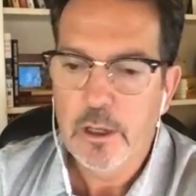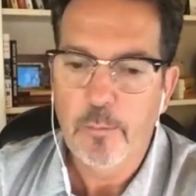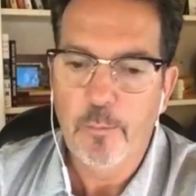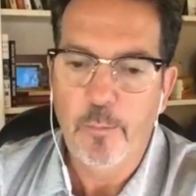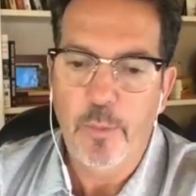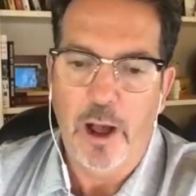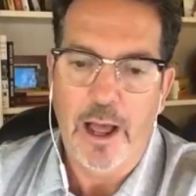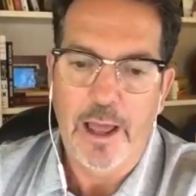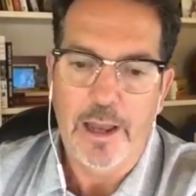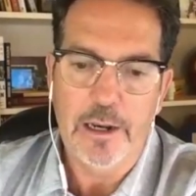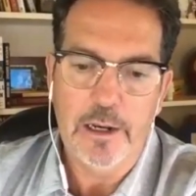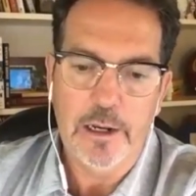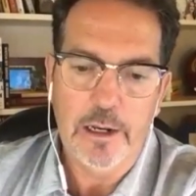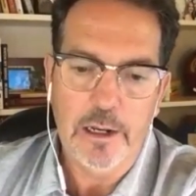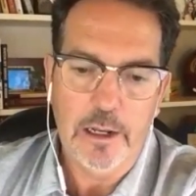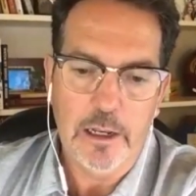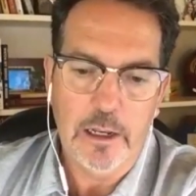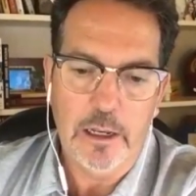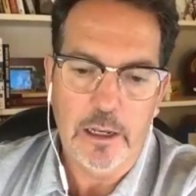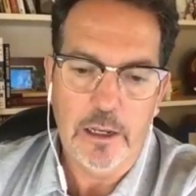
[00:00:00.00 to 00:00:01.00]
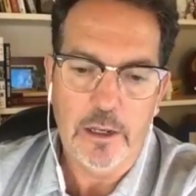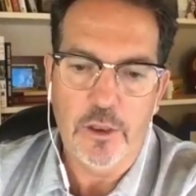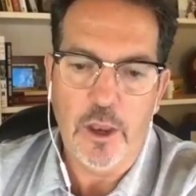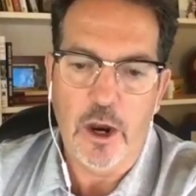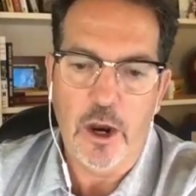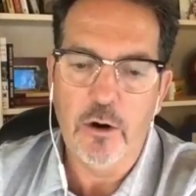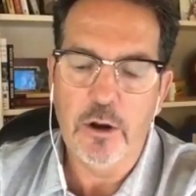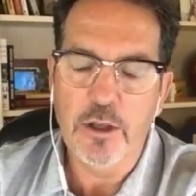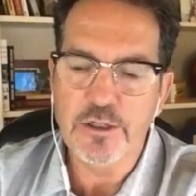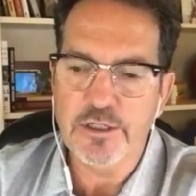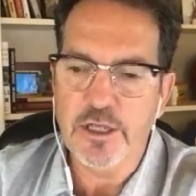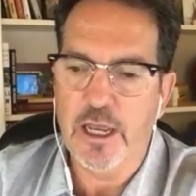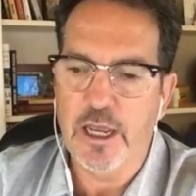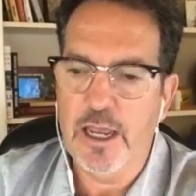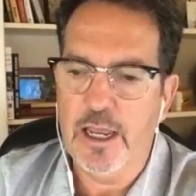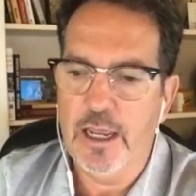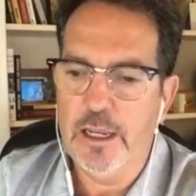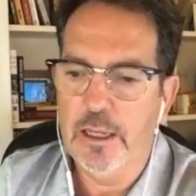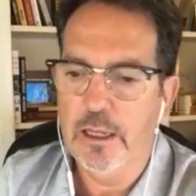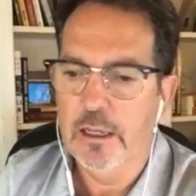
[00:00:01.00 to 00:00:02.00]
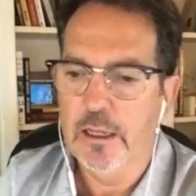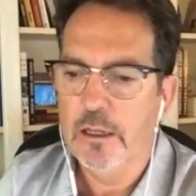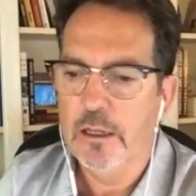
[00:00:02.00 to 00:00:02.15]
But there is a